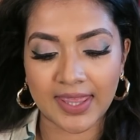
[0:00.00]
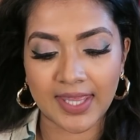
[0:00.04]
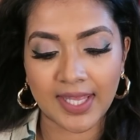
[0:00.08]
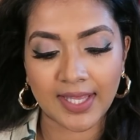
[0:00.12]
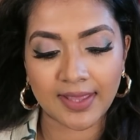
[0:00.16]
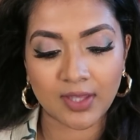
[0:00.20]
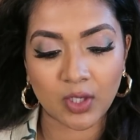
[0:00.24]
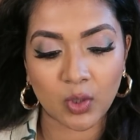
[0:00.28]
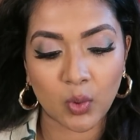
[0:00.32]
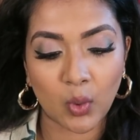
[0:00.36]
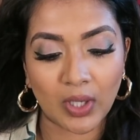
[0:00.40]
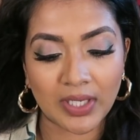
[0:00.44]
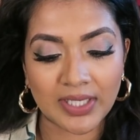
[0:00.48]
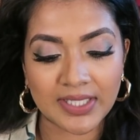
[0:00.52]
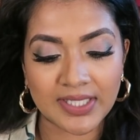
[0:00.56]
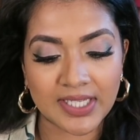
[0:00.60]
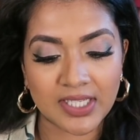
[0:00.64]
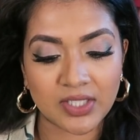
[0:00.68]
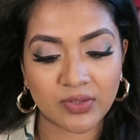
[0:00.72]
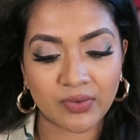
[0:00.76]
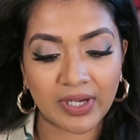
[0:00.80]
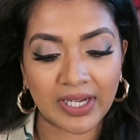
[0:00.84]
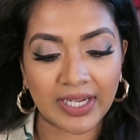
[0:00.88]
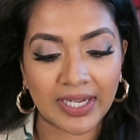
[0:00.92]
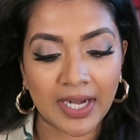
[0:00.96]
think the quality
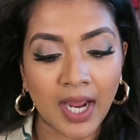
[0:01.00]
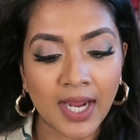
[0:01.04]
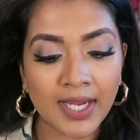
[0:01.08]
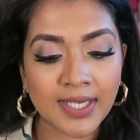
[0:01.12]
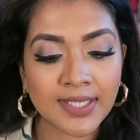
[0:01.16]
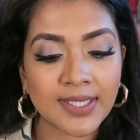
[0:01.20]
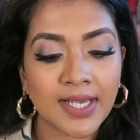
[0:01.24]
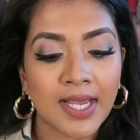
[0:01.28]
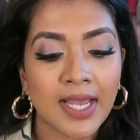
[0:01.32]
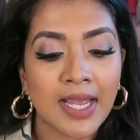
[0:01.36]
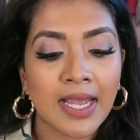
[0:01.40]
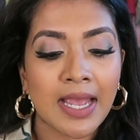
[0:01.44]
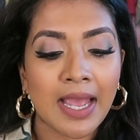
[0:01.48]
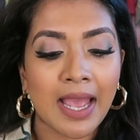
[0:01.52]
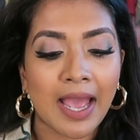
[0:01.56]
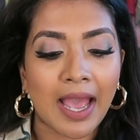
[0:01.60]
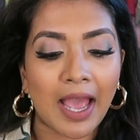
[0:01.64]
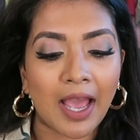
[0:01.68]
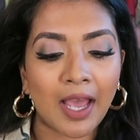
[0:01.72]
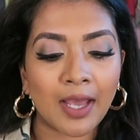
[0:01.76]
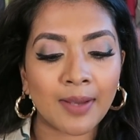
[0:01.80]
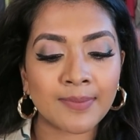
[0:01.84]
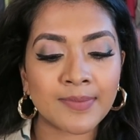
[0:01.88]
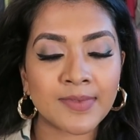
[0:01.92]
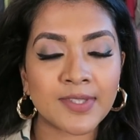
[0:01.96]
is really nice.
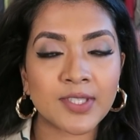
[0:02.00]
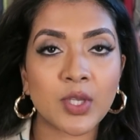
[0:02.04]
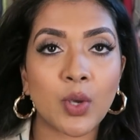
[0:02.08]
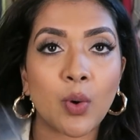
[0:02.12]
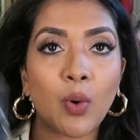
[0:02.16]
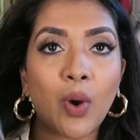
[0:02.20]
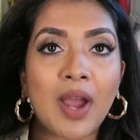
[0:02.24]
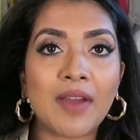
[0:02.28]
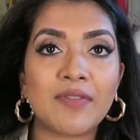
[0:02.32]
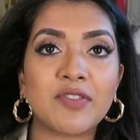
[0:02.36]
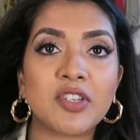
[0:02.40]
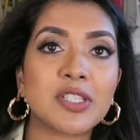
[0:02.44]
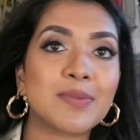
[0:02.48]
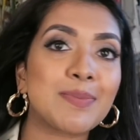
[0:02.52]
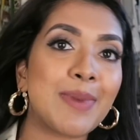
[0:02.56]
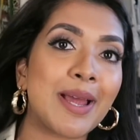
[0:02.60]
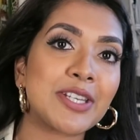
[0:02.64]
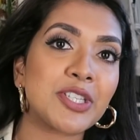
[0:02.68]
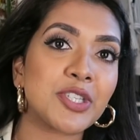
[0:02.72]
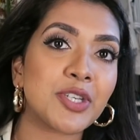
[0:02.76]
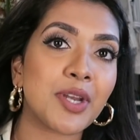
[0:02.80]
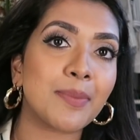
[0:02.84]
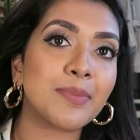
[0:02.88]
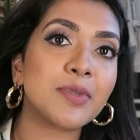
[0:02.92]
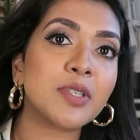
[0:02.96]
So I've just
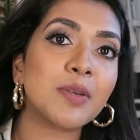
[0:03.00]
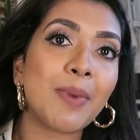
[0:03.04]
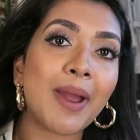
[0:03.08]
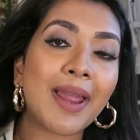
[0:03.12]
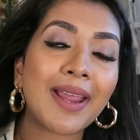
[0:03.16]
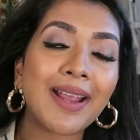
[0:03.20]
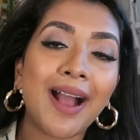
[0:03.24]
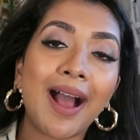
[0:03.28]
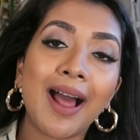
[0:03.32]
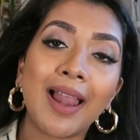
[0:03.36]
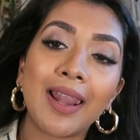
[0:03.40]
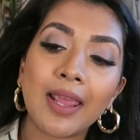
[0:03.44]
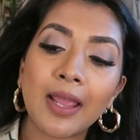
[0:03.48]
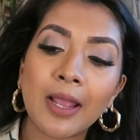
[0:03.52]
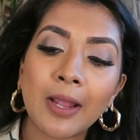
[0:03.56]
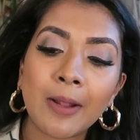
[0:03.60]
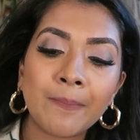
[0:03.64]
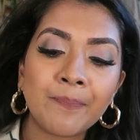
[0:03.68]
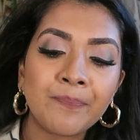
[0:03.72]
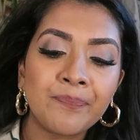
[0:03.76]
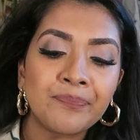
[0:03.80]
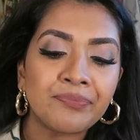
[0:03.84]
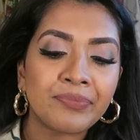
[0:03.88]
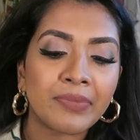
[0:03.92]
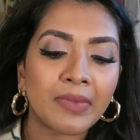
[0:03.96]
matched it up to my
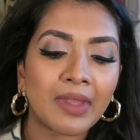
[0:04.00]
color.